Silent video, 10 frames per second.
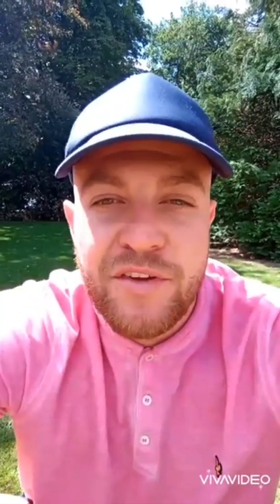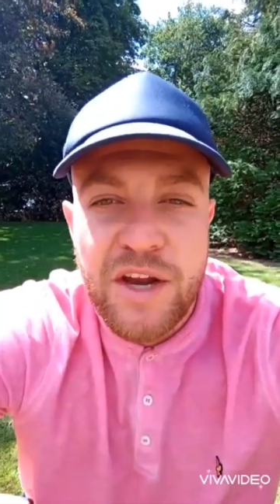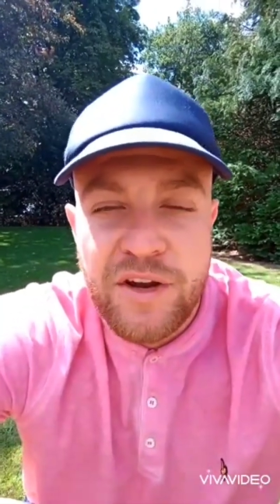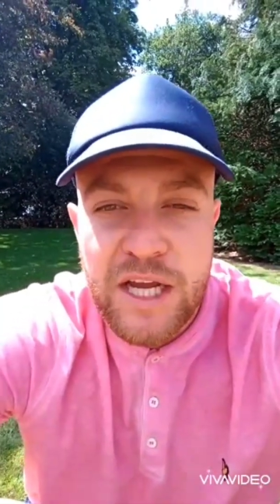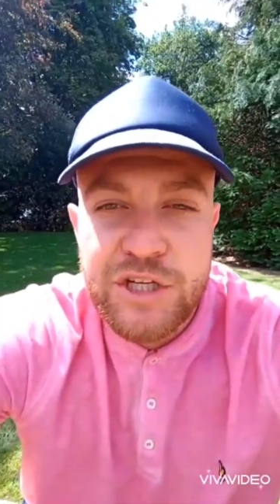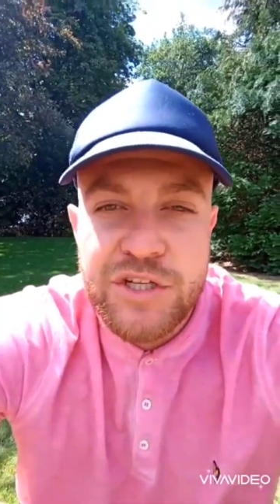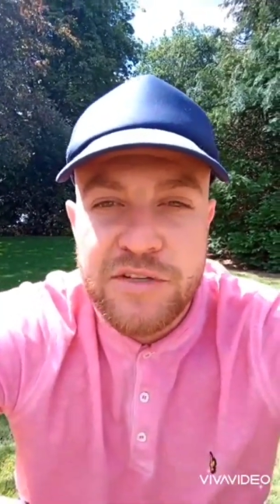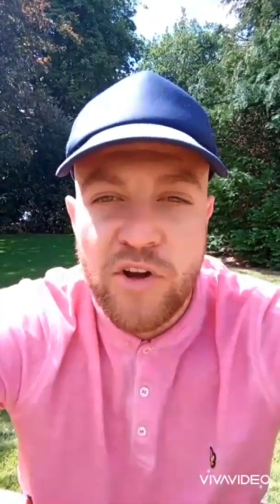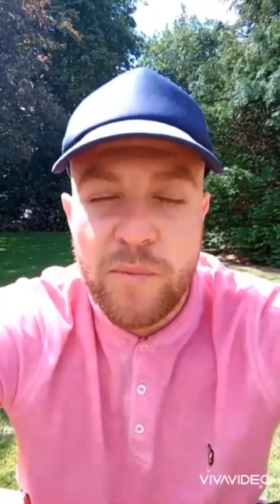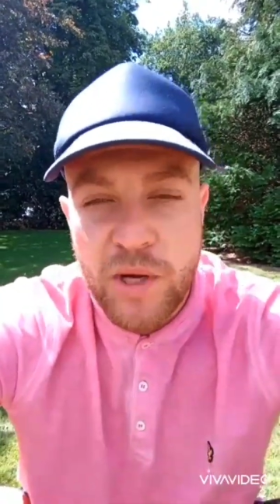variations
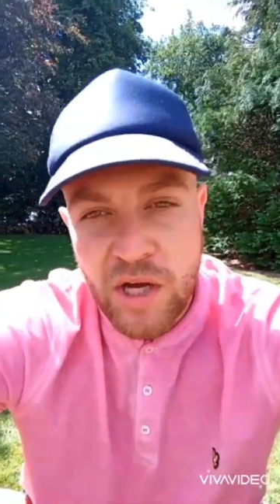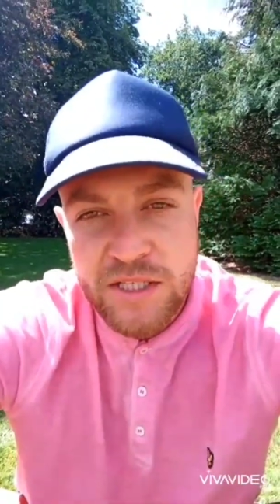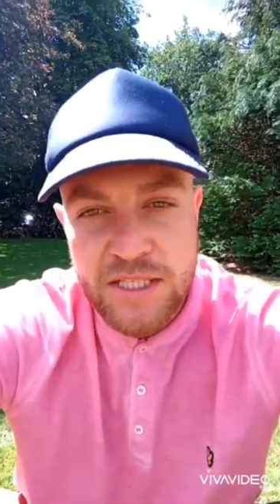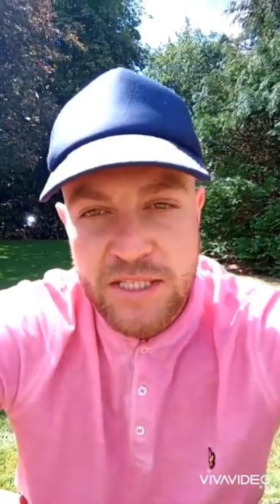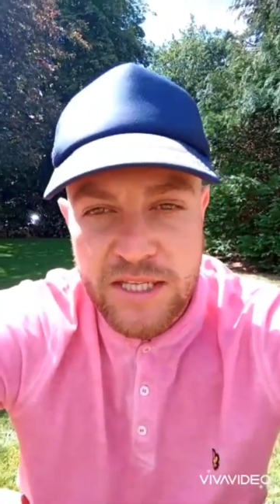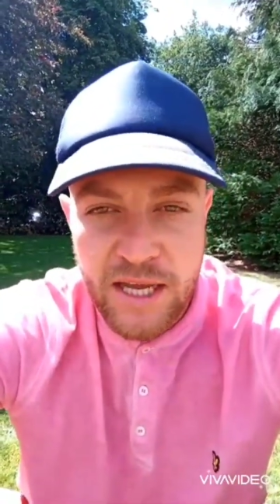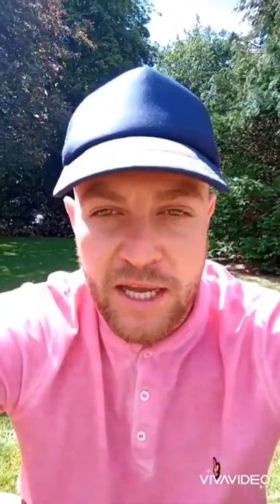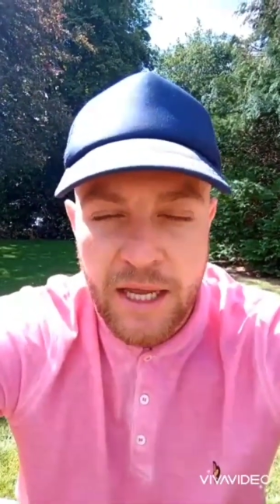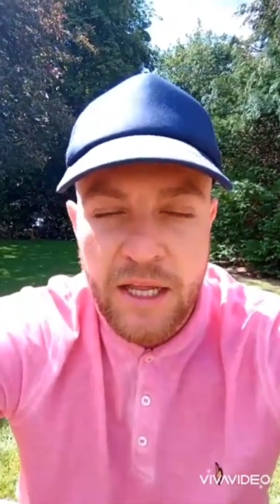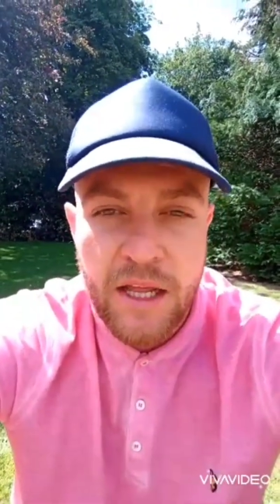of our passes there.